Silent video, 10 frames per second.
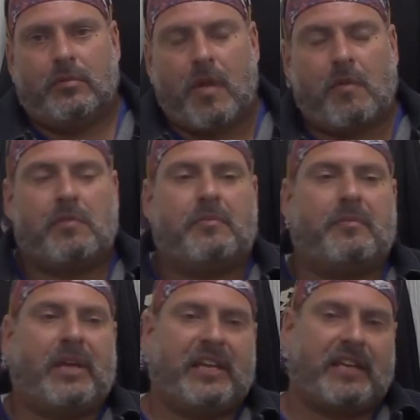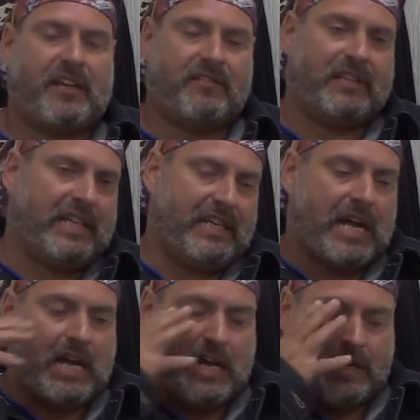When my man David Lee
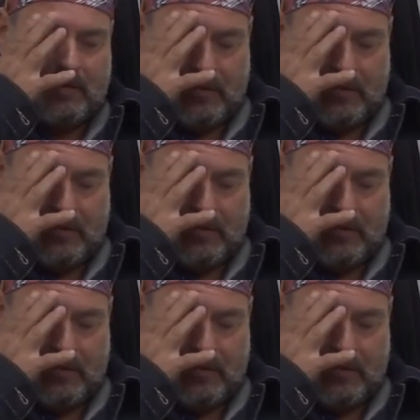died,